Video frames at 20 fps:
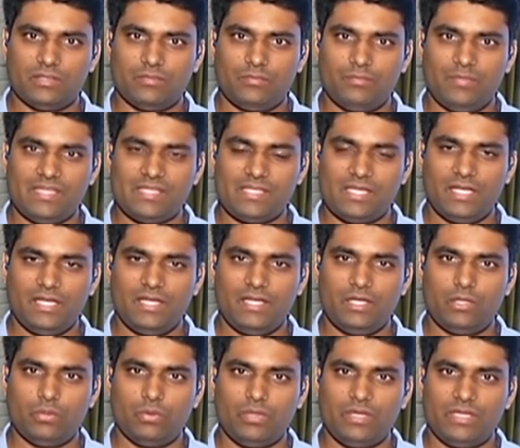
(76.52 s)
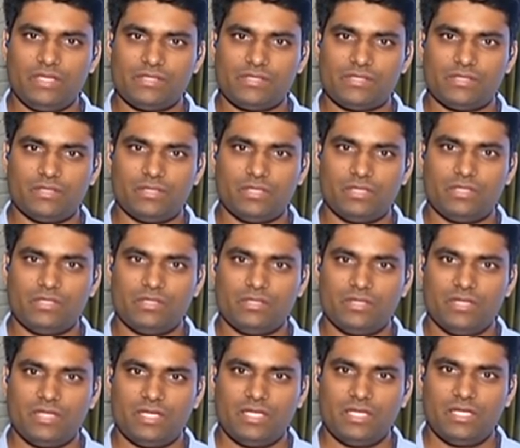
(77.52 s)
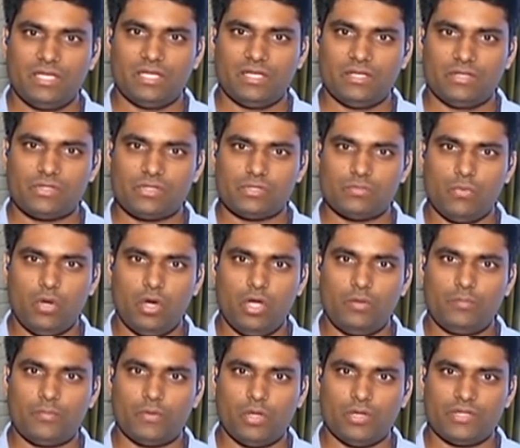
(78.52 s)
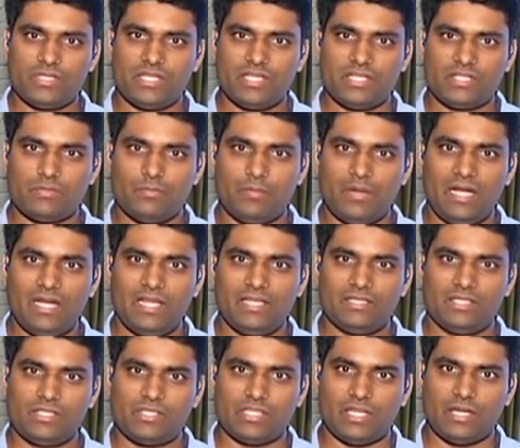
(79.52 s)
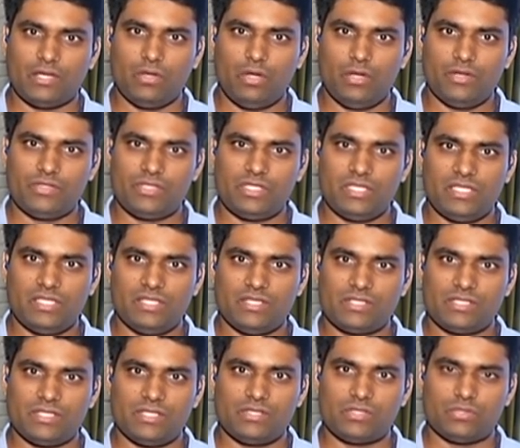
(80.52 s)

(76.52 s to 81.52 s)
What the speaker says: basically doing certain small projects, building this technology since